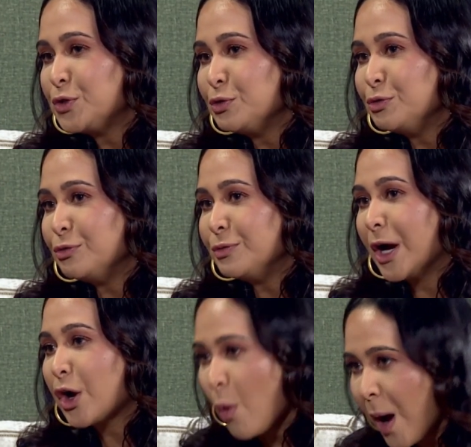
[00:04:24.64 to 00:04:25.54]
to
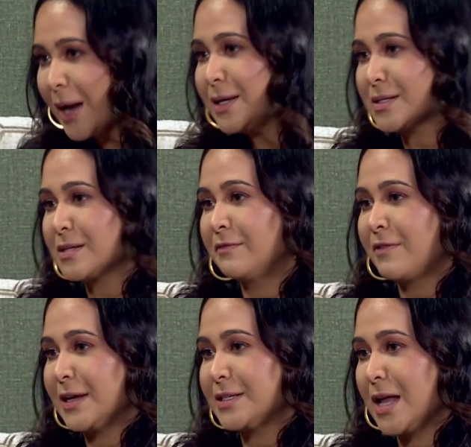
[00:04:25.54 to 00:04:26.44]
acquire
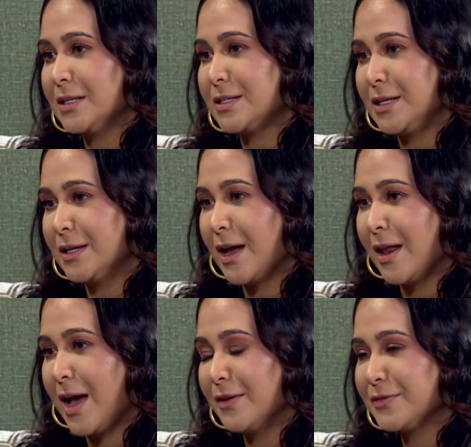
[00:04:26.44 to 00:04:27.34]
some vitality in our